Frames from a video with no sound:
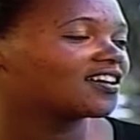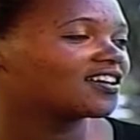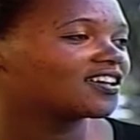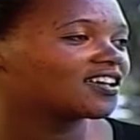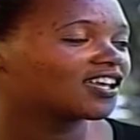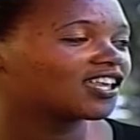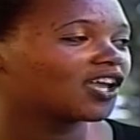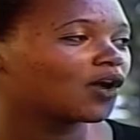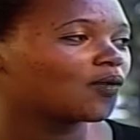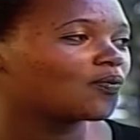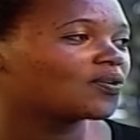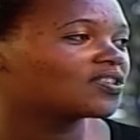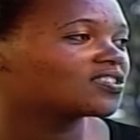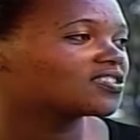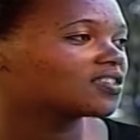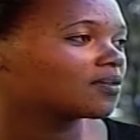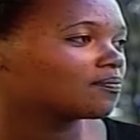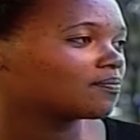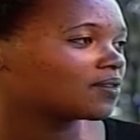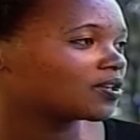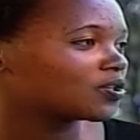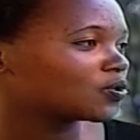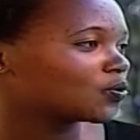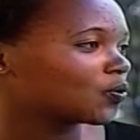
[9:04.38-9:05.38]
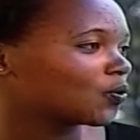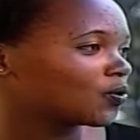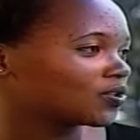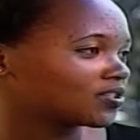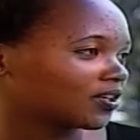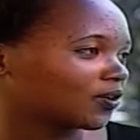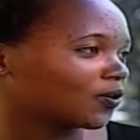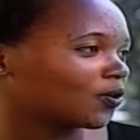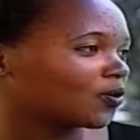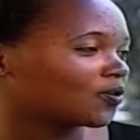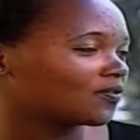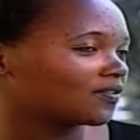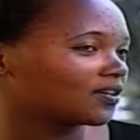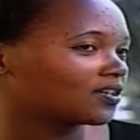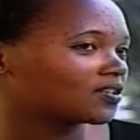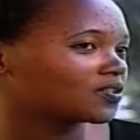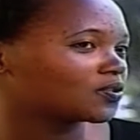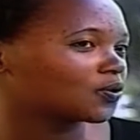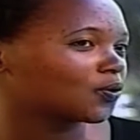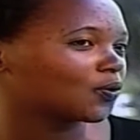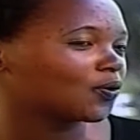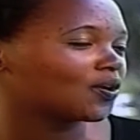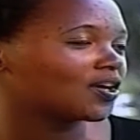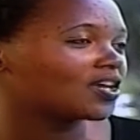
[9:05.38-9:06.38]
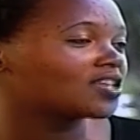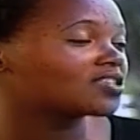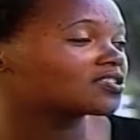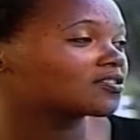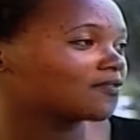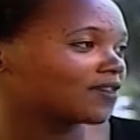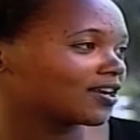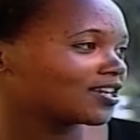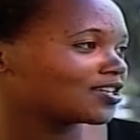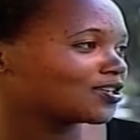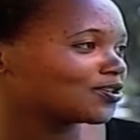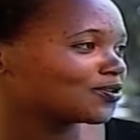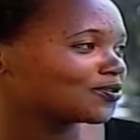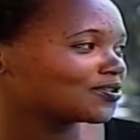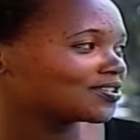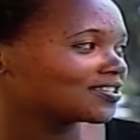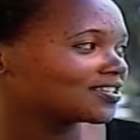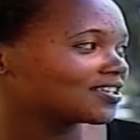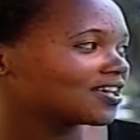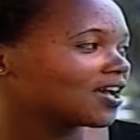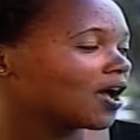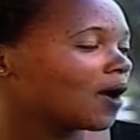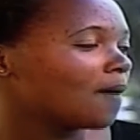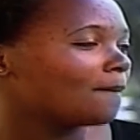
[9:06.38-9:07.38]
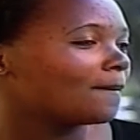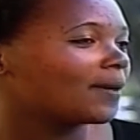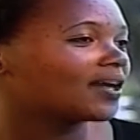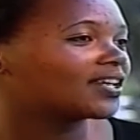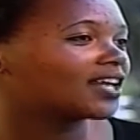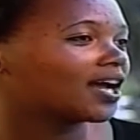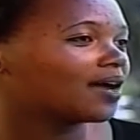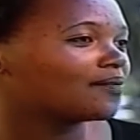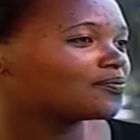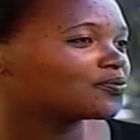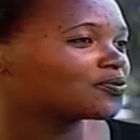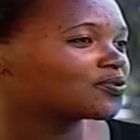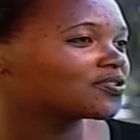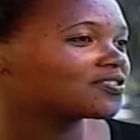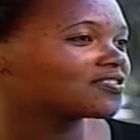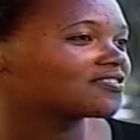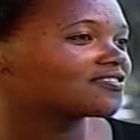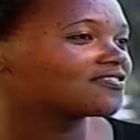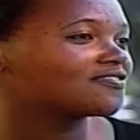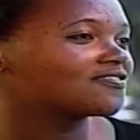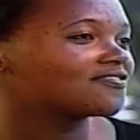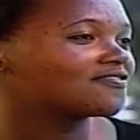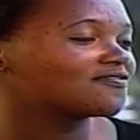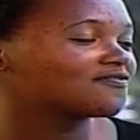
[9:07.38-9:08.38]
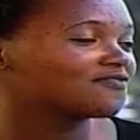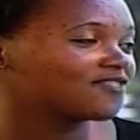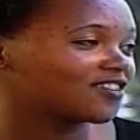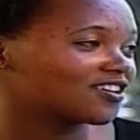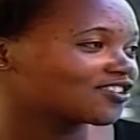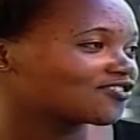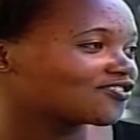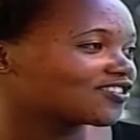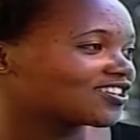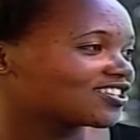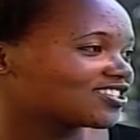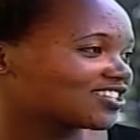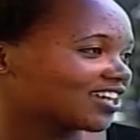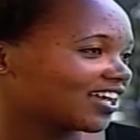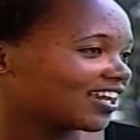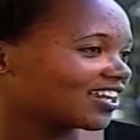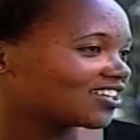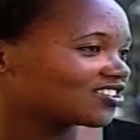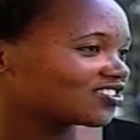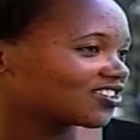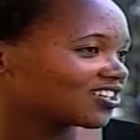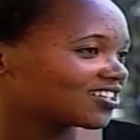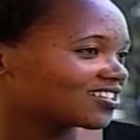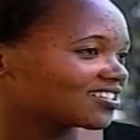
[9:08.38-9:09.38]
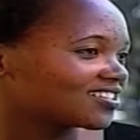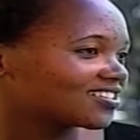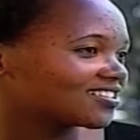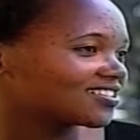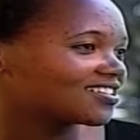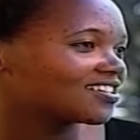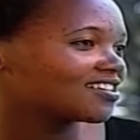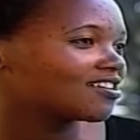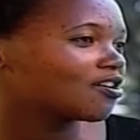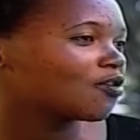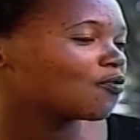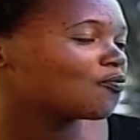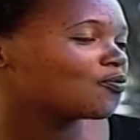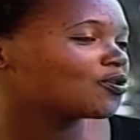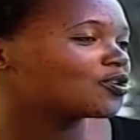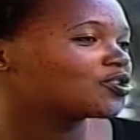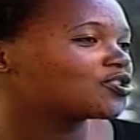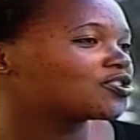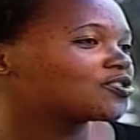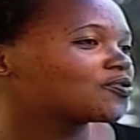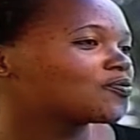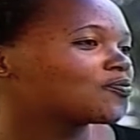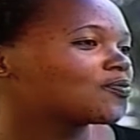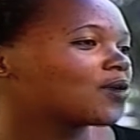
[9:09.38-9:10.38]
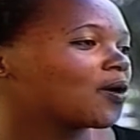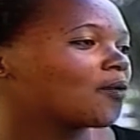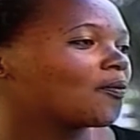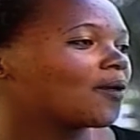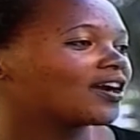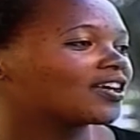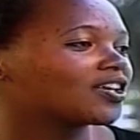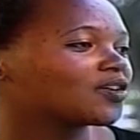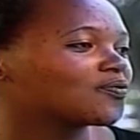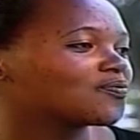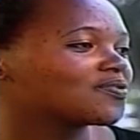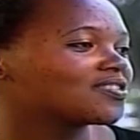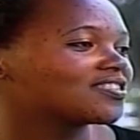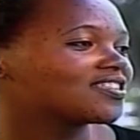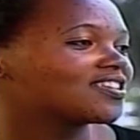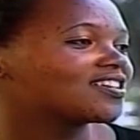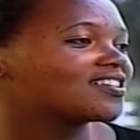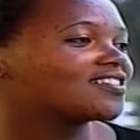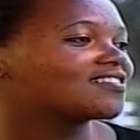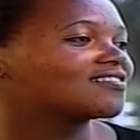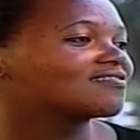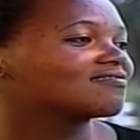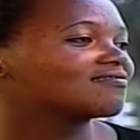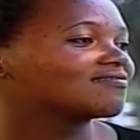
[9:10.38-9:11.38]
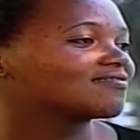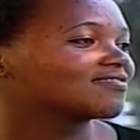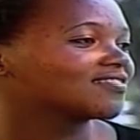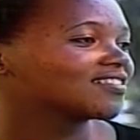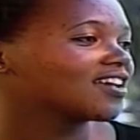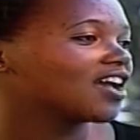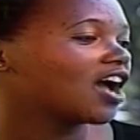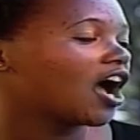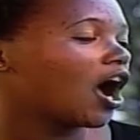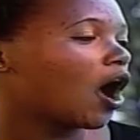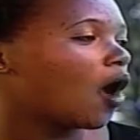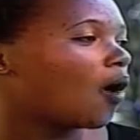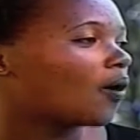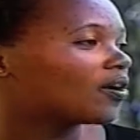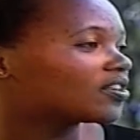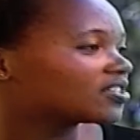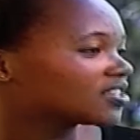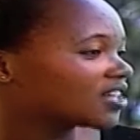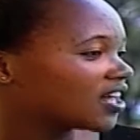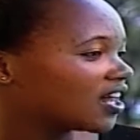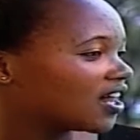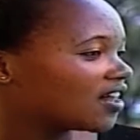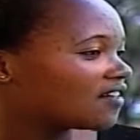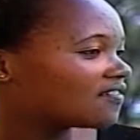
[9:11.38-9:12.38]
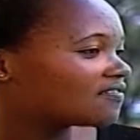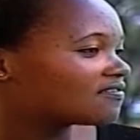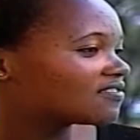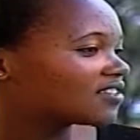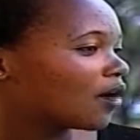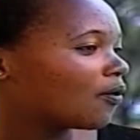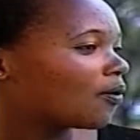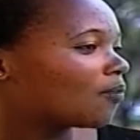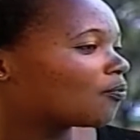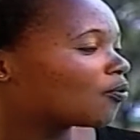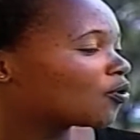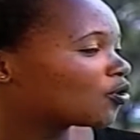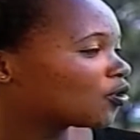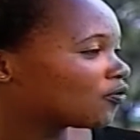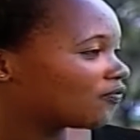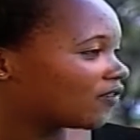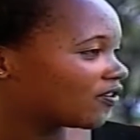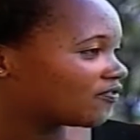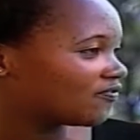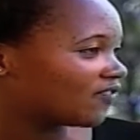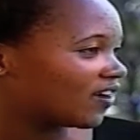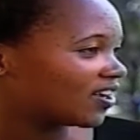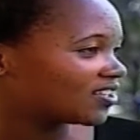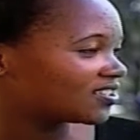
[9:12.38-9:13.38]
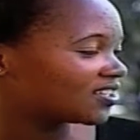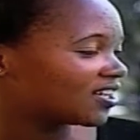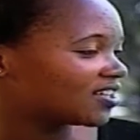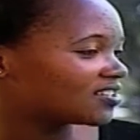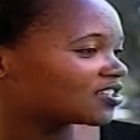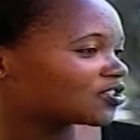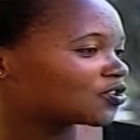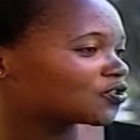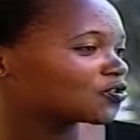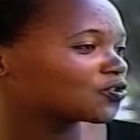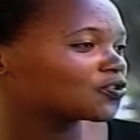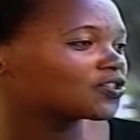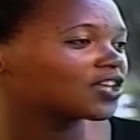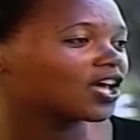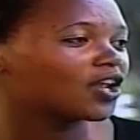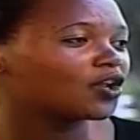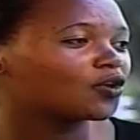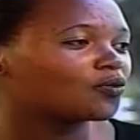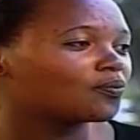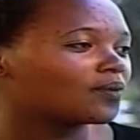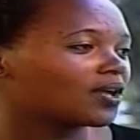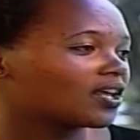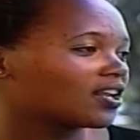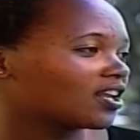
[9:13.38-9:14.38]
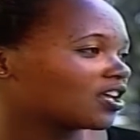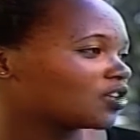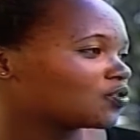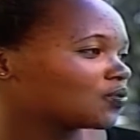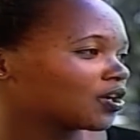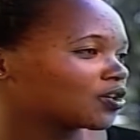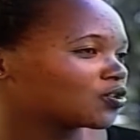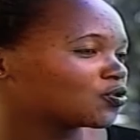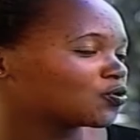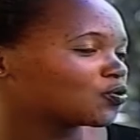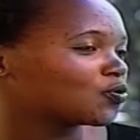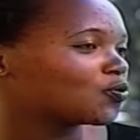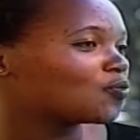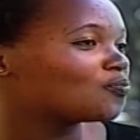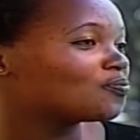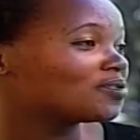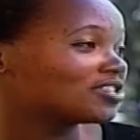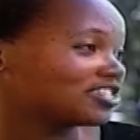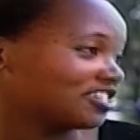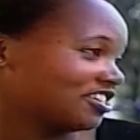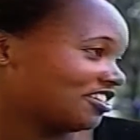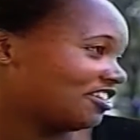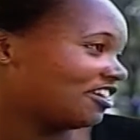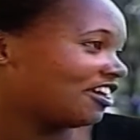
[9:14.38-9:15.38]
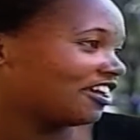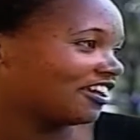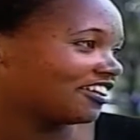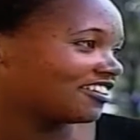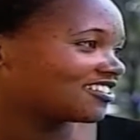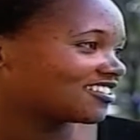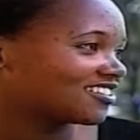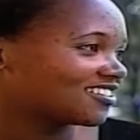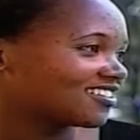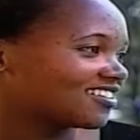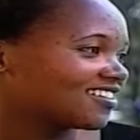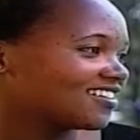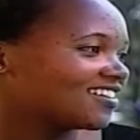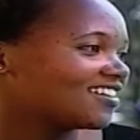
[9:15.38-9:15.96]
Kenya wins the bid to host the Congress. So it's great news, but comes with very great challenges, which we are working within ourselves, our board of advisors, and also the alumni network to mitigate.